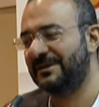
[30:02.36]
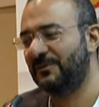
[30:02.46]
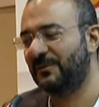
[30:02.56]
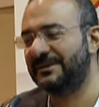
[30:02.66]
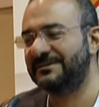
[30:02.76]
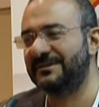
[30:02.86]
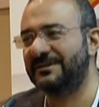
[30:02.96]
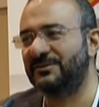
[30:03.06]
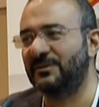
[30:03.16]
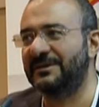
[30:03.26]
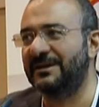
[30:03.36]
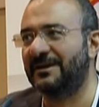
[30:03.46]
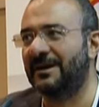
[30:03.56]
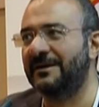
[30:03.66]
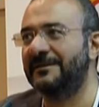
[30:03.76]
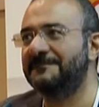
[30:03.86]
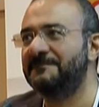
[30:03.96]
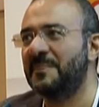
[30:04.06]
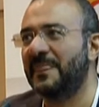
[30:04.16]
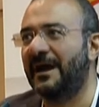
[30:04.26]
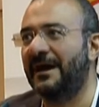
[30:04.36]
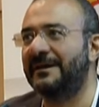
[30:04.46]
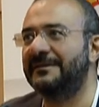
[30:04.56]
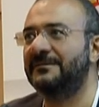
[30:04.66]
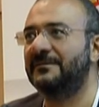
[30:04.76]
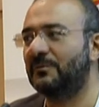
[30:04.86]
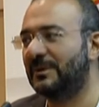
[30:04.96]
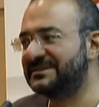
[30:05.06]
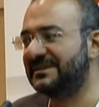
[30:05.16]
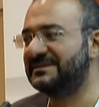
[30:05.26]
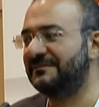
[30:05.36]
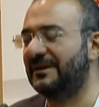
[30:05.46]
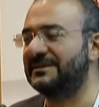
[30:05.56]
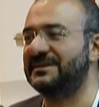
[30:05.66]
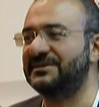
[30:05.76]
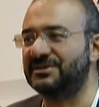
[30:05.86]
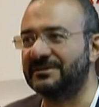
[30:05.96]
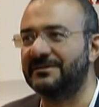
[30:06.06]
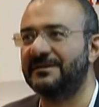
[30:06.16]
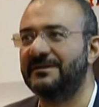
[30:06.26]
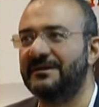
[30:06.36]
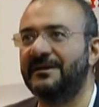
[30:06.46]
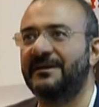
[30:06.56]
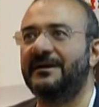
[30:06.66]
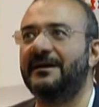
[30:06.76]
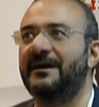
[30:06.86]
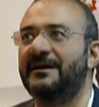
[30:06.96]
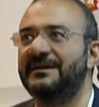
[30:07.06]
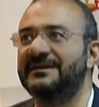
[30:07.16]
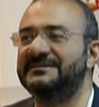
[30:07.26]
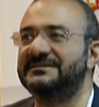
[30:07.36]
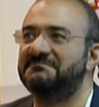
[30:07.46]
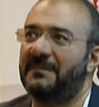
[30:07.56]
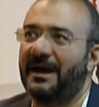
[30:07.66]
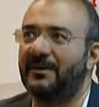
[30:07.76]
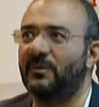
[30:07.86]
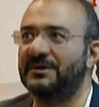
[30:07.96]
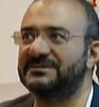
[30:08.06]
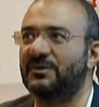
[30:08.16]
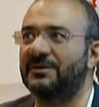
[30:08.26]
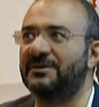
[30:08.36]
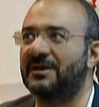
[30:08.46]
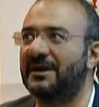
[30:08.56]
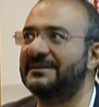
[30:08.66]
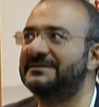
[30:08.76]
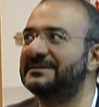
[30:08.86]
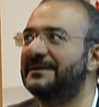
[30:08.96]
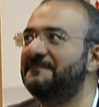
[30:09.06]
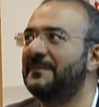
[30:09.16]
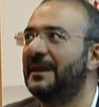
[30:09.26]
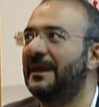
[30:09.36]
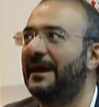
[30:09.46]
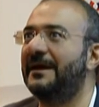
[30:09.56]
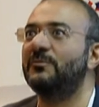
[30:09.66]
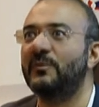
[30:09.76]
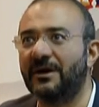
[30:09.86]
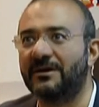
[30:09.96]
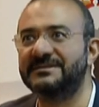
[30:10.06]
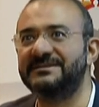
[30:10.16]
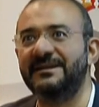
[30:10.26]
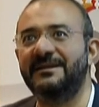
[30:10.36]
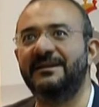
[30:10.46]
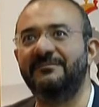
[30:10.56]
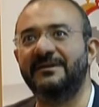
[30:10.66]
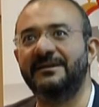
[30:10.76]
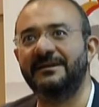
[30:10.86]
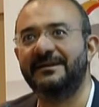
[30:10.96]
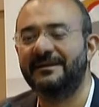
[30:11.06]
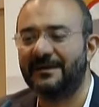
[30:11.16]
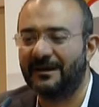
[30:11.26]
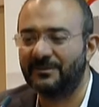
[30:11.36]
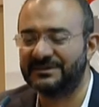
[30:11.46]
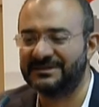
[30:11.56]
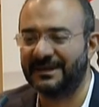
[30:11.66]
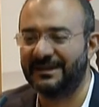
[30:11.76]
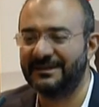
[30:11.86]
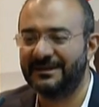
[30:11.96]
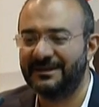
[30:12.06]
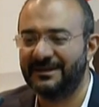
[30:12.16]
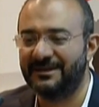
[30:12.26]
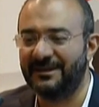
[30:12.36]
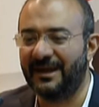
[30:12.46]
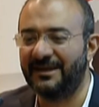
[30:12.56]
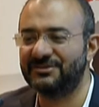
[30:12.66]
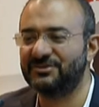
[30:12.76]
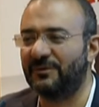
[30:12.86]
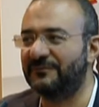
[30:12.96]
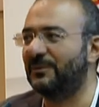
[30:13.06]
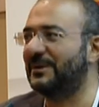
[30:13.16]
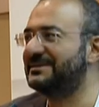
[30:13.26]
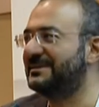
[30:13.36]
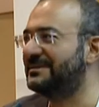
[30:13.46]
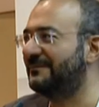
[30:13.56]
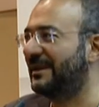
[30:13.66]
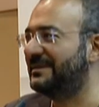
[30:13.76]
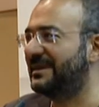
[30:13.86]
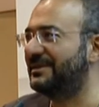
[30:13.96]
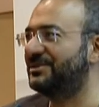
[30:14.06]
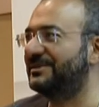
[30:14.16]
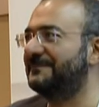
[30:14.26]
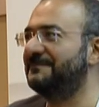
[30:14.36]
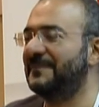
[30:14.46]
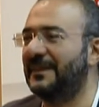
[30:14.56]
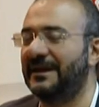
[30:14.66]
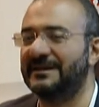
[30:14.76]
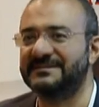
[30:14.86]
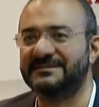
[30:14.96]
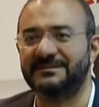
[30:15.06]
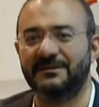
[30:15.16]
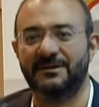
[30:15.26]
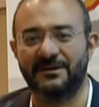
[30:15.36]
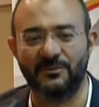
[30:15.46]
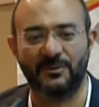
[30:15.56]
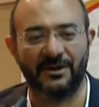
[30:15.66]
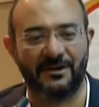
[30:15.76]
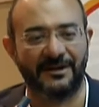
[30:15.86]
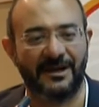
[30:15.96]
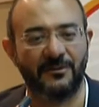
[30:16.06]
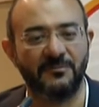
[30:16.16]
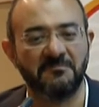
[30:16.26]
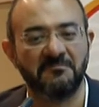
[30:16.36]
went into a decline, and Western civilization was on the rise, and we are still living, I would say, the age of the Western civilization as we are now.